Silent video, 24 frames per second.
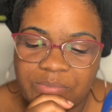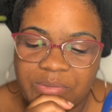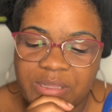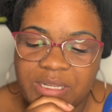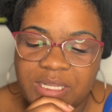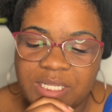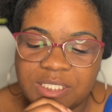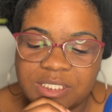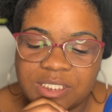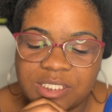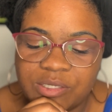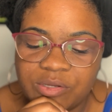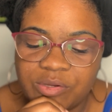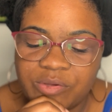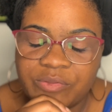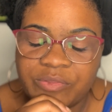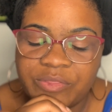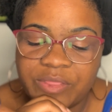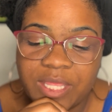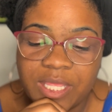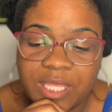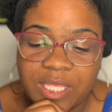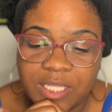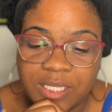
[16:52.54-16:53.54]
until
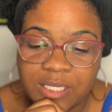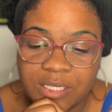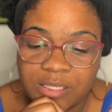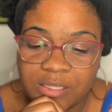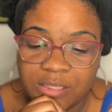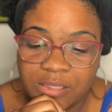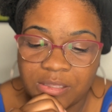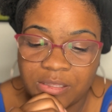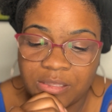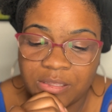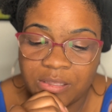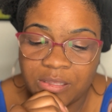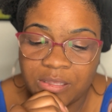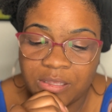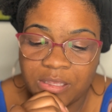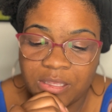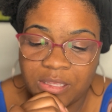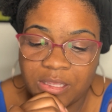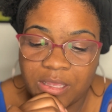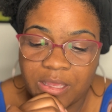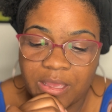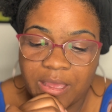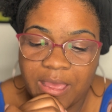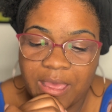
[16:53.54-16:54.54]
then,
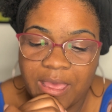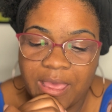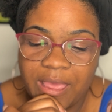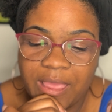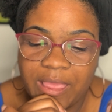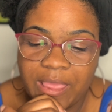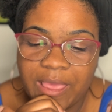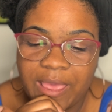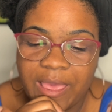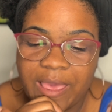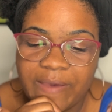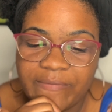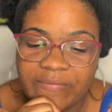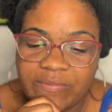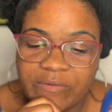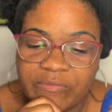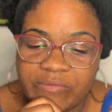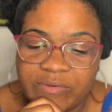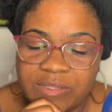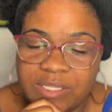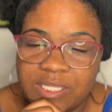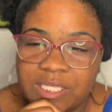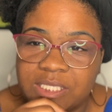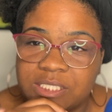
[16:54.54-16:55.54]
I have to
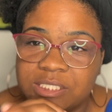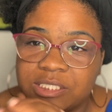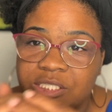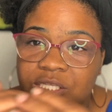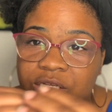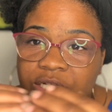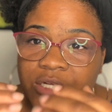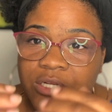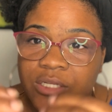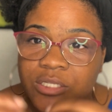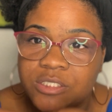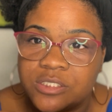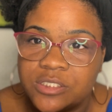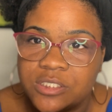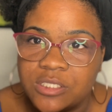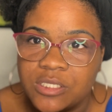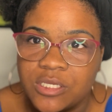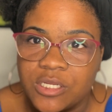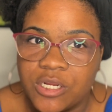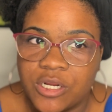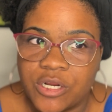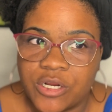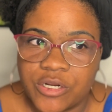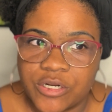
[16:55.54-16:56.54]
release the
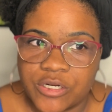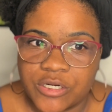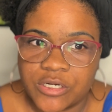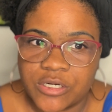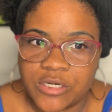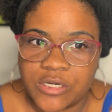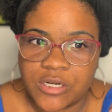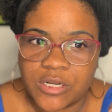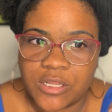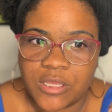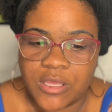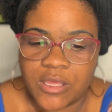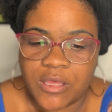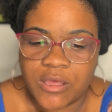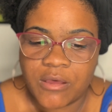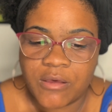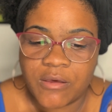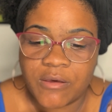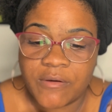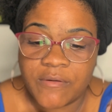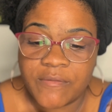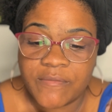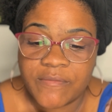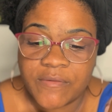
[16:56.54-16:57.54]
hurt
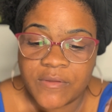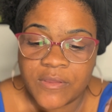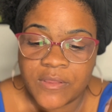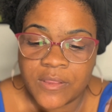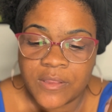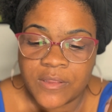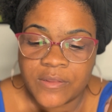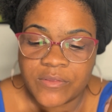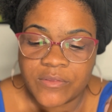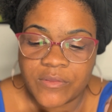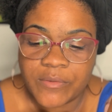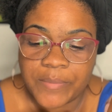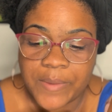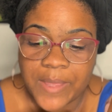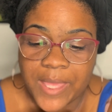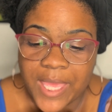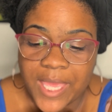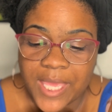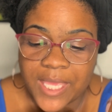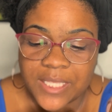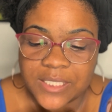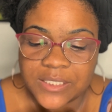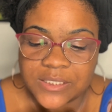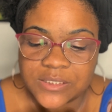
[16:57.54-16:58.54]
of the
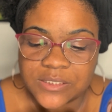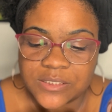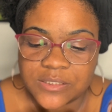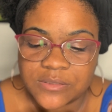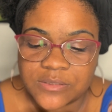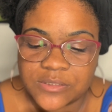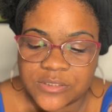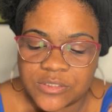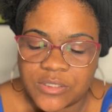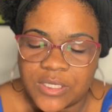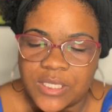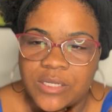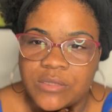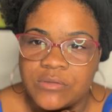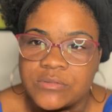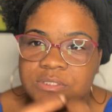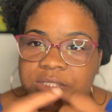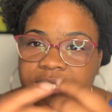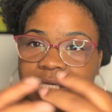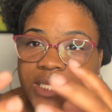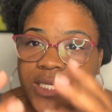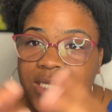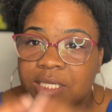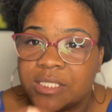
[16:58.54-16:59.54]
past so I don't
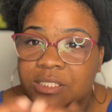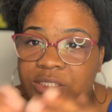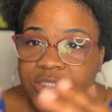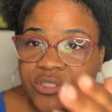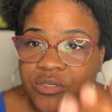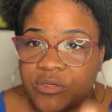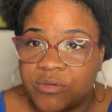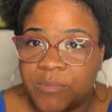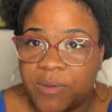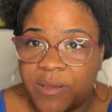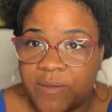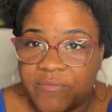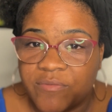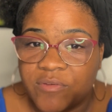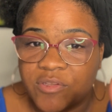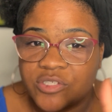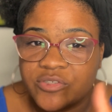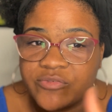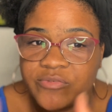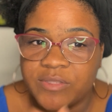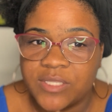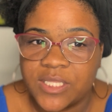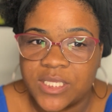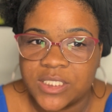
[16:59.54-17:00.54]
take it into my
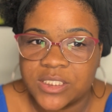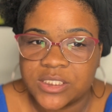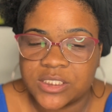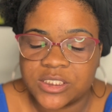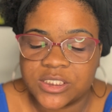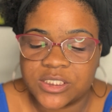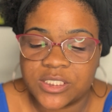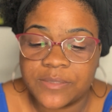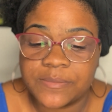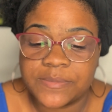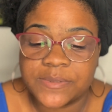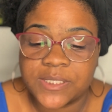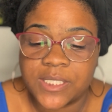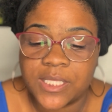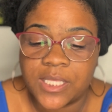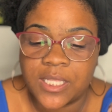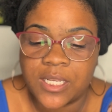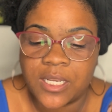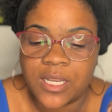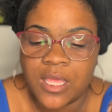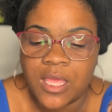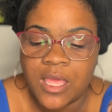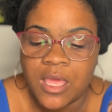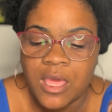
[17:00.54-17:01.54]
future relationships
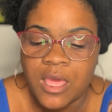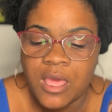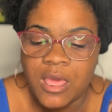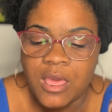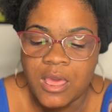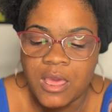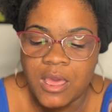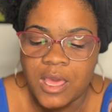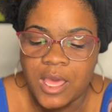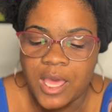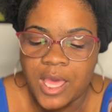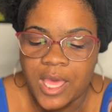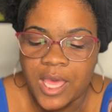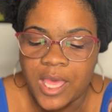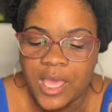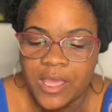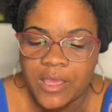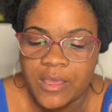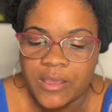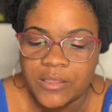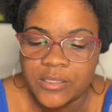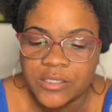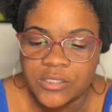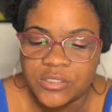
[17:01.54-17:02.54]
and
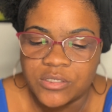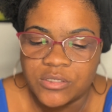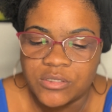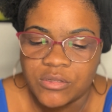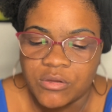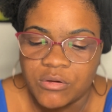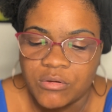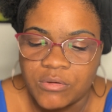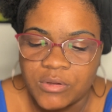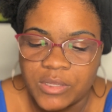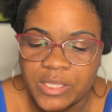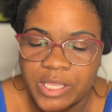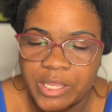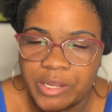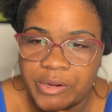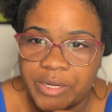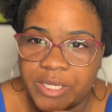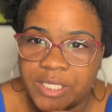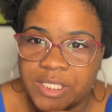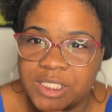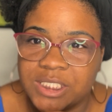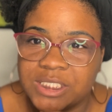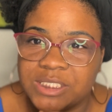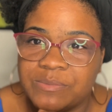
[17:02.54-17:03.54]
I don't
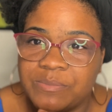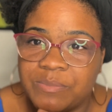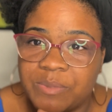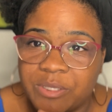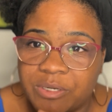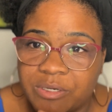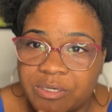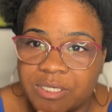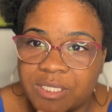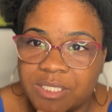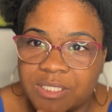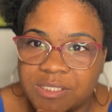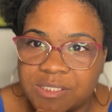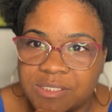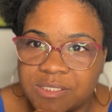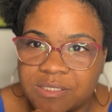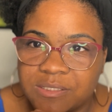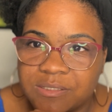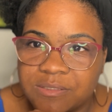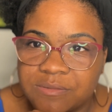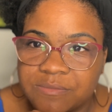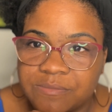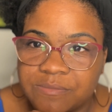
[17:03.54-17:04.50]
carry this bitterness